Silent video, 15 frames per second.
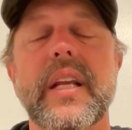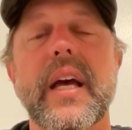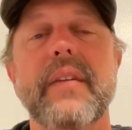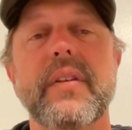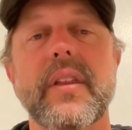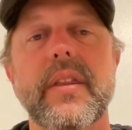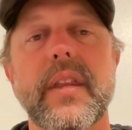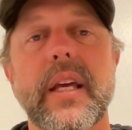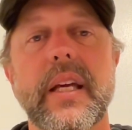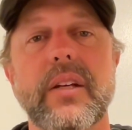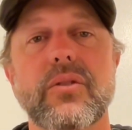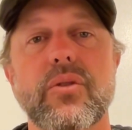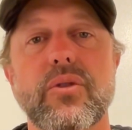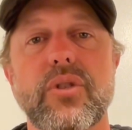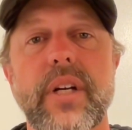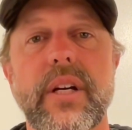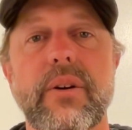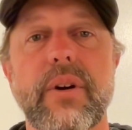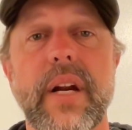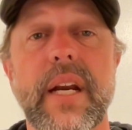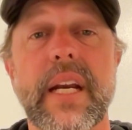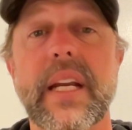heavy things or
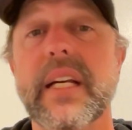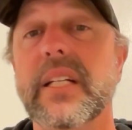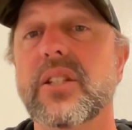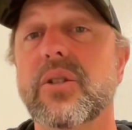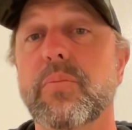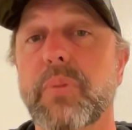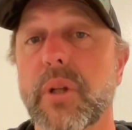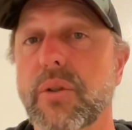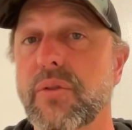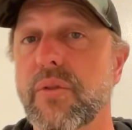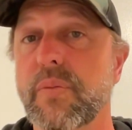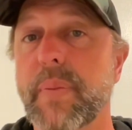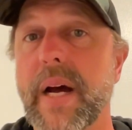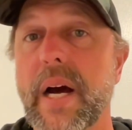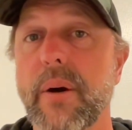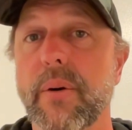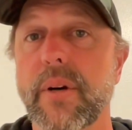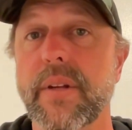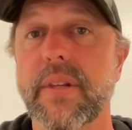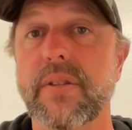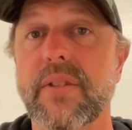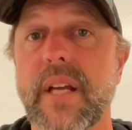generating explosive power
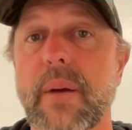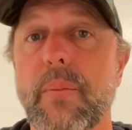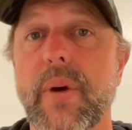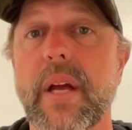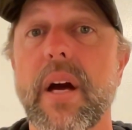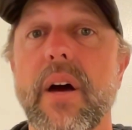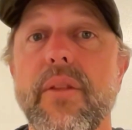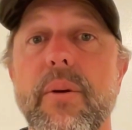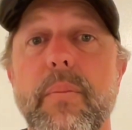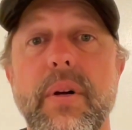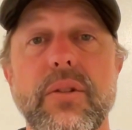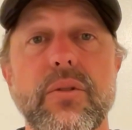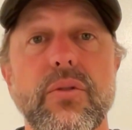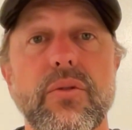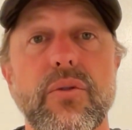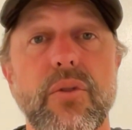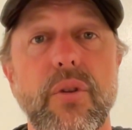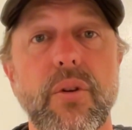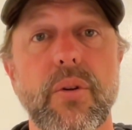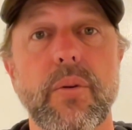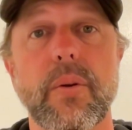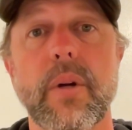in the same way other muscles
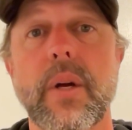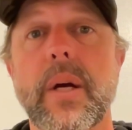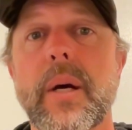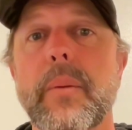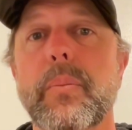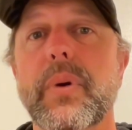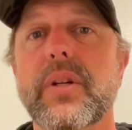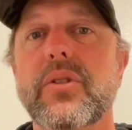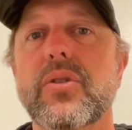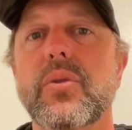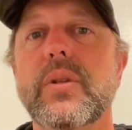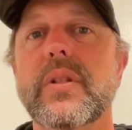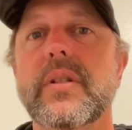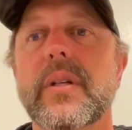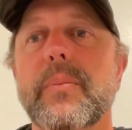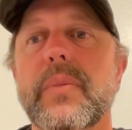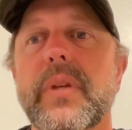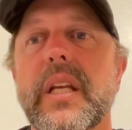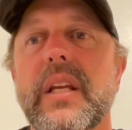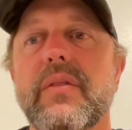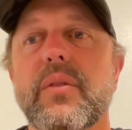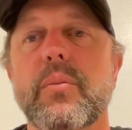do, but it's doing
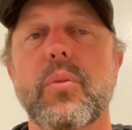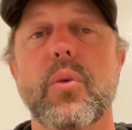something even